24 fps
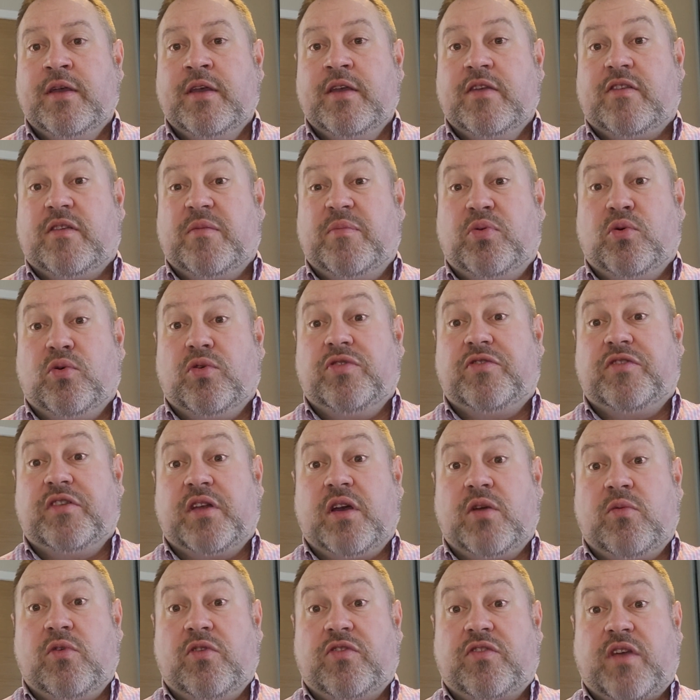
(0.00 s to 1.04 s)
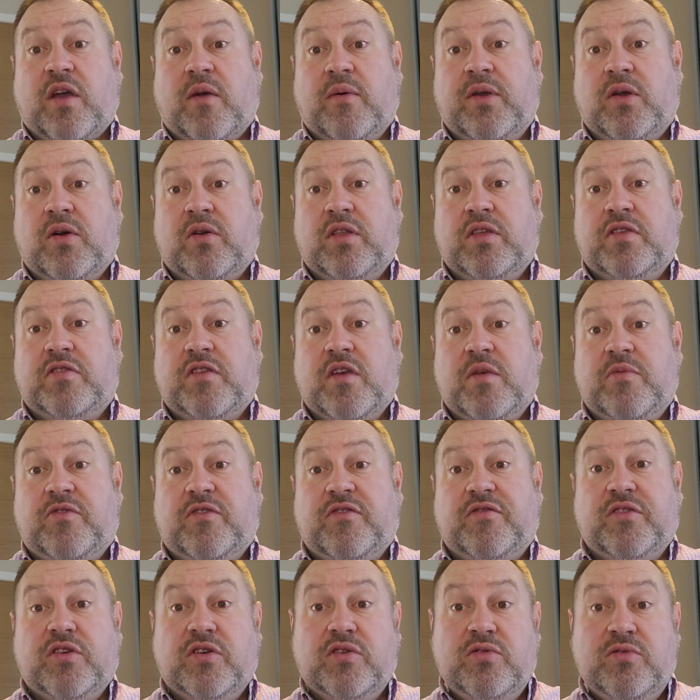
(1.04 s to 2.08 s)
It's important to know what's going on in terms
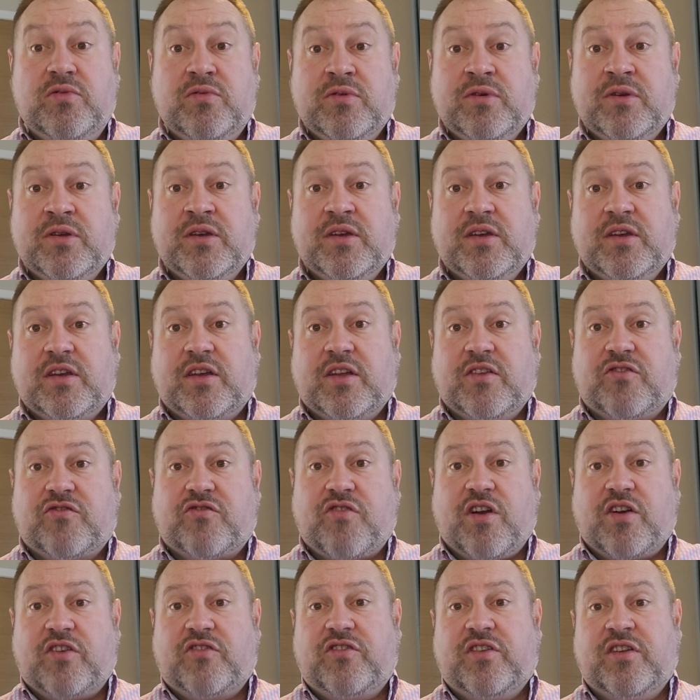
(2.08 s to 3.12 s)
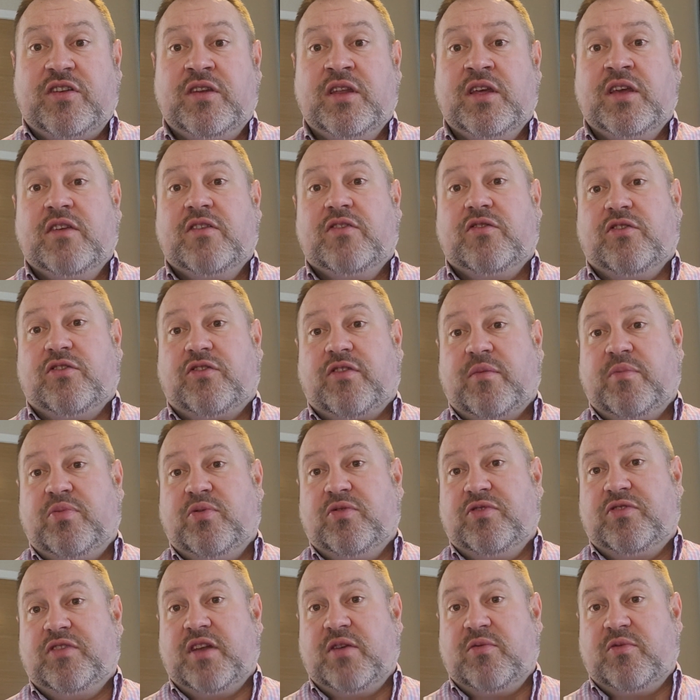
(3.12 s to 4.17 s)
of new construction. It's also
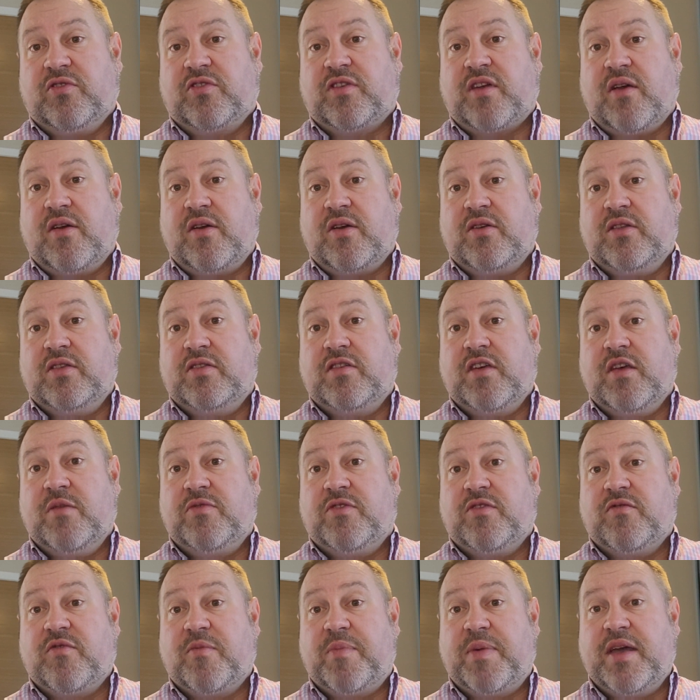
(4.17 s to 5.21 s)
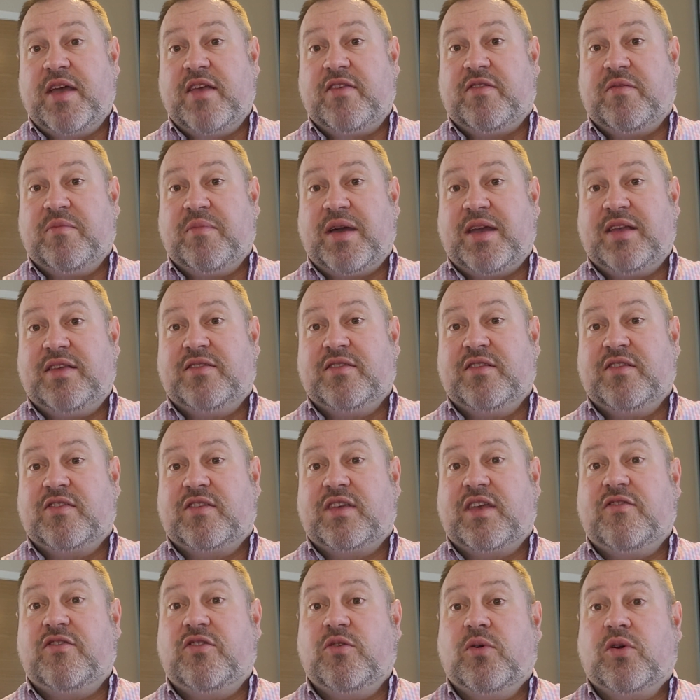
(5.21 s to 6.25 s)
important to know what's going on in terms of repairs and maintenance. It
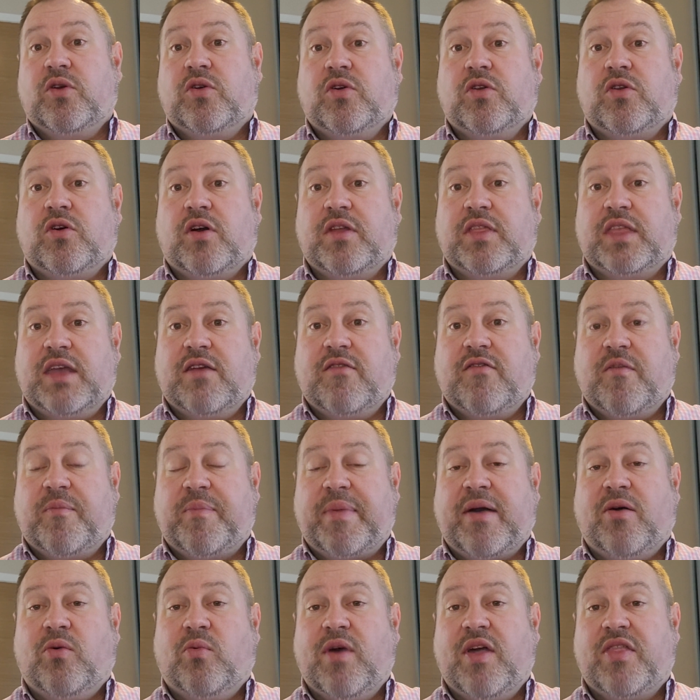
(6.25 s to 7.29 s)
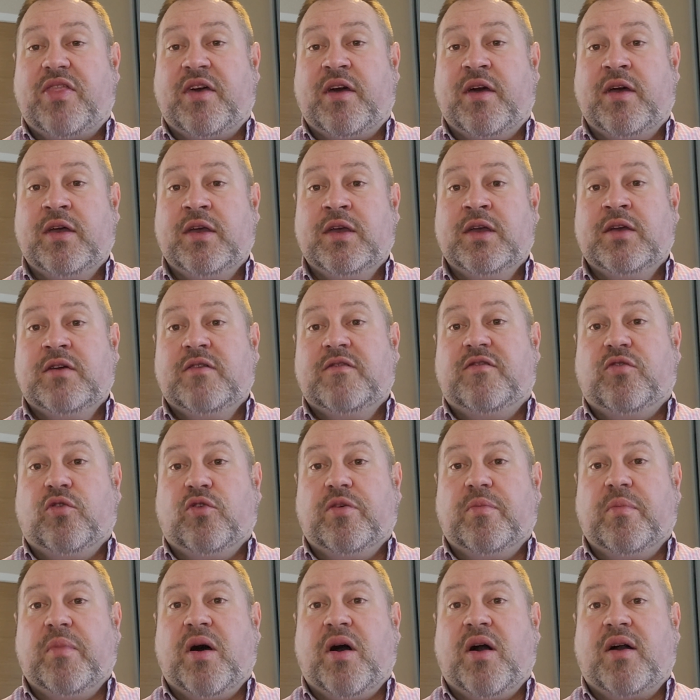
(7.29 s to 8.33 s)
gives you a good idea of a bellwether for
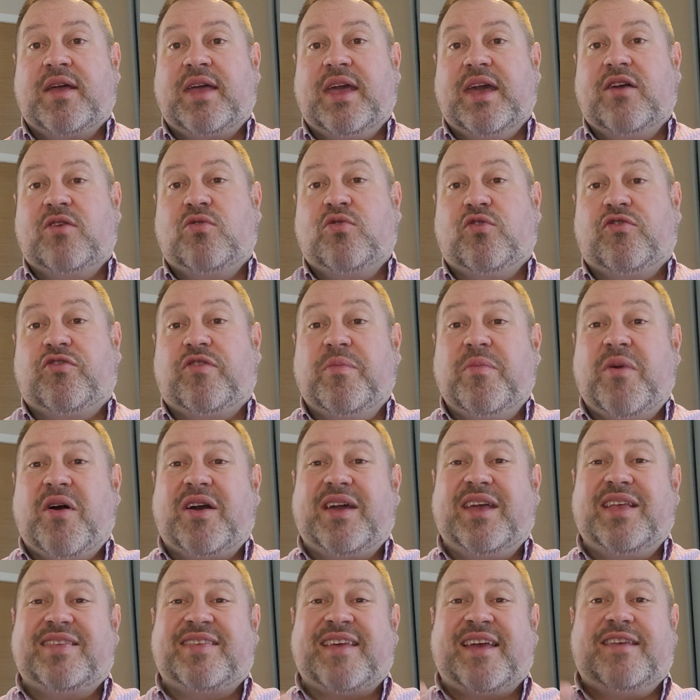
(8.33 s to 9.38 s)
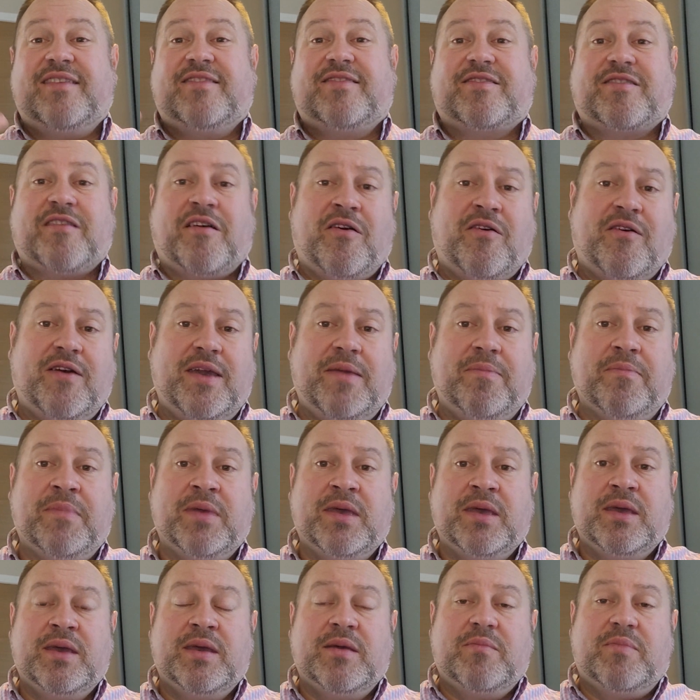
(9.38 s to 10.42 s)
the market. Of course, the market takes time,
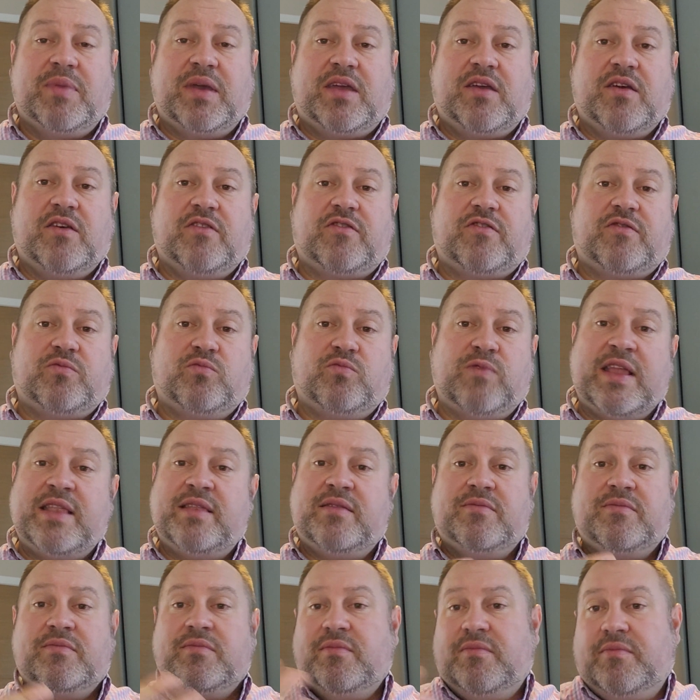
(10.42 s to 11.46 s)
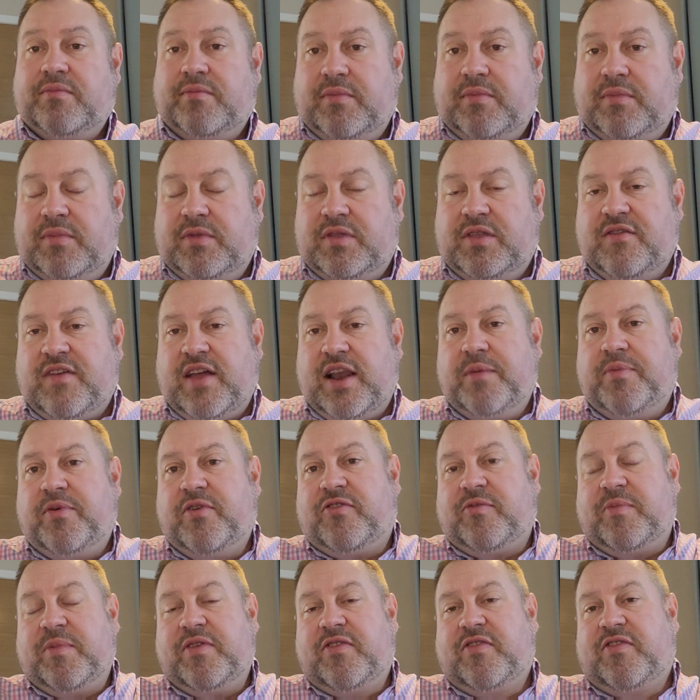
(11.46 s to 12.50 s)
because when developers
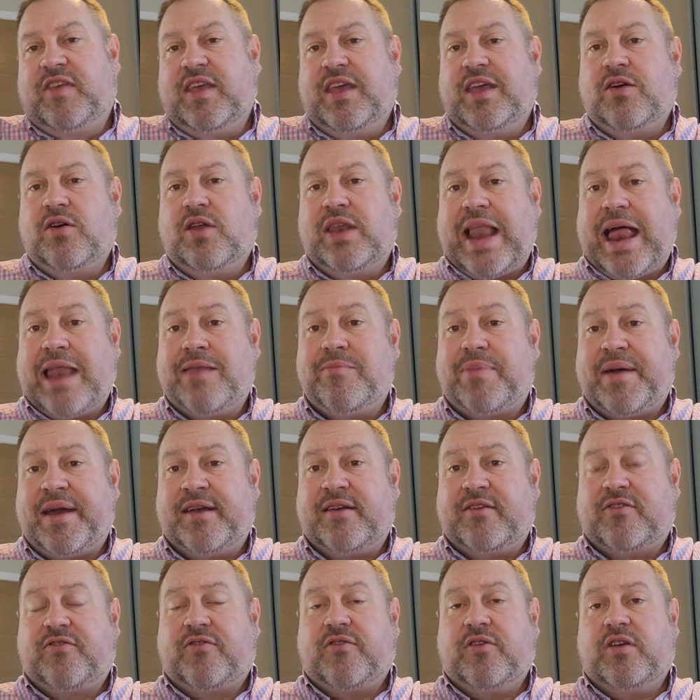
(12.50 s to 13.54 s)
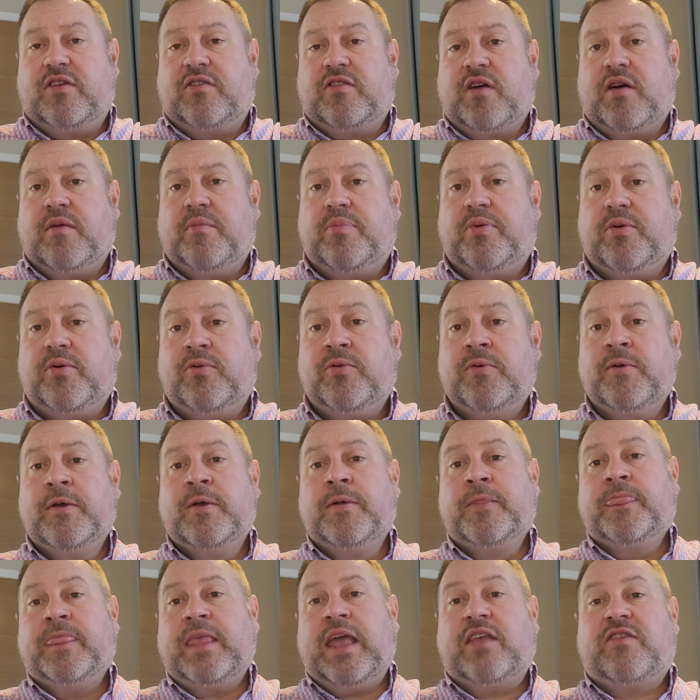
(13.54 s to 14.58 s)
have been sitting on land banks, for example,
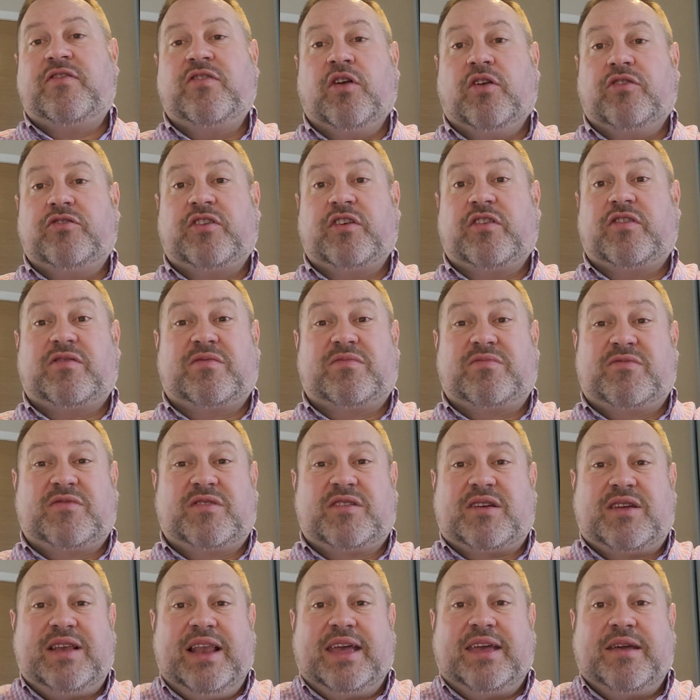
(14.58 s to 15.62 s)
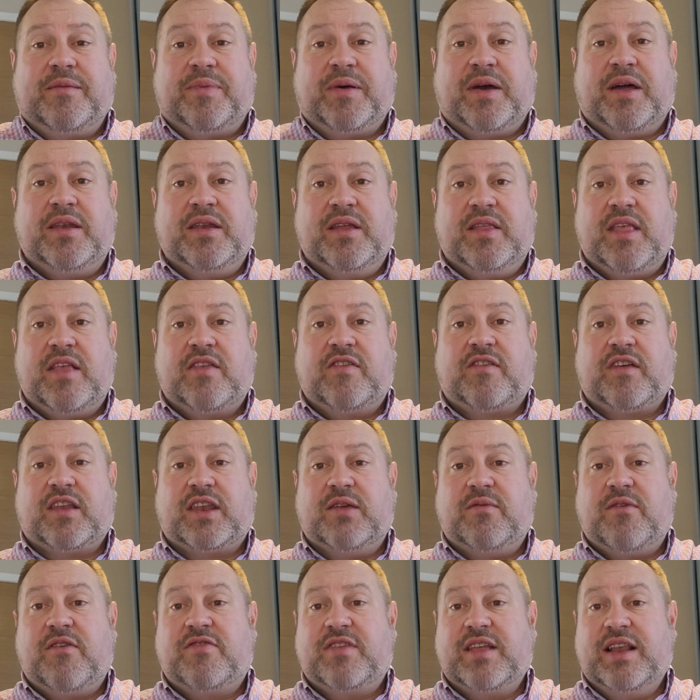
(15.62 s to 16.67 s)
it's not just click a button and then
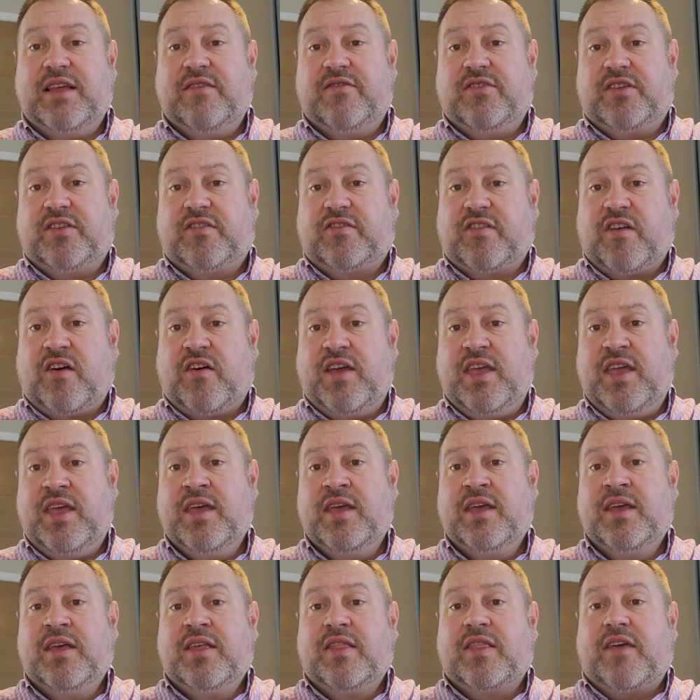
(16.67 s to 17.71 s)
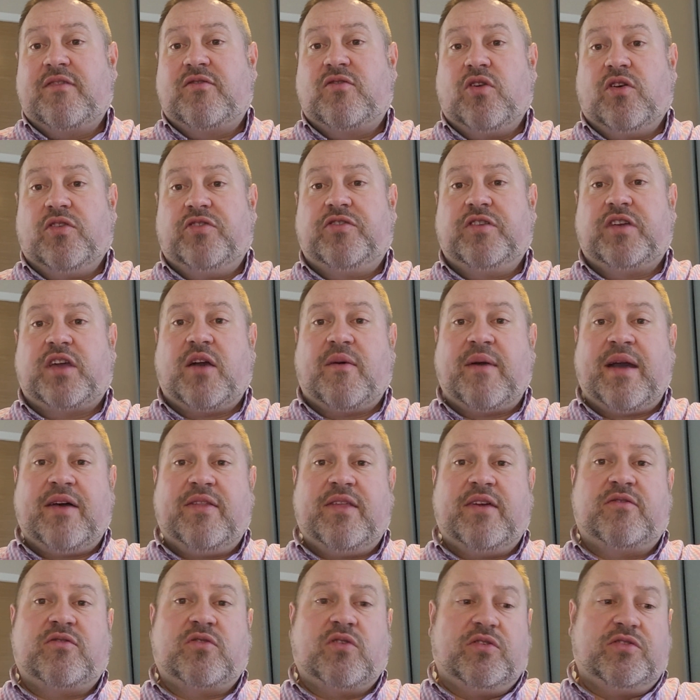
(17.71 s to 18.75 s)
suddenly we've delivered a site. They've got to go out,
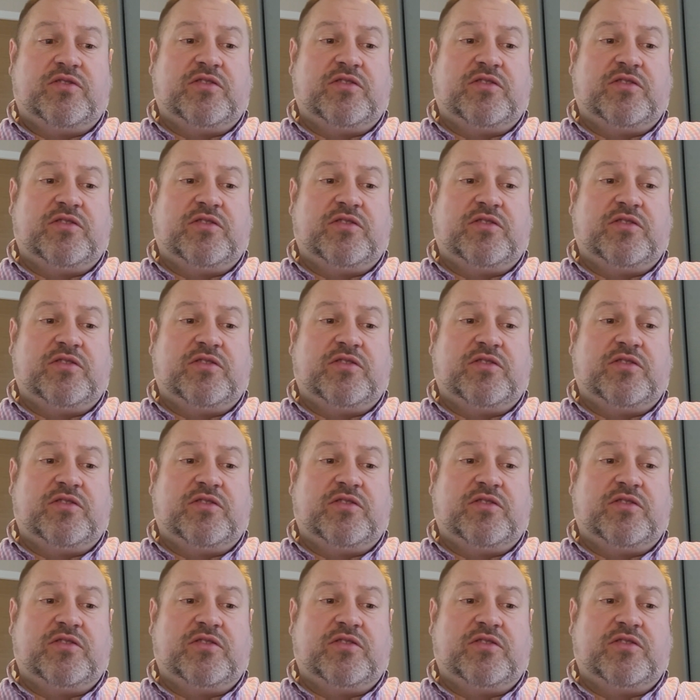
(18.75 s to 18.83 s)
they've got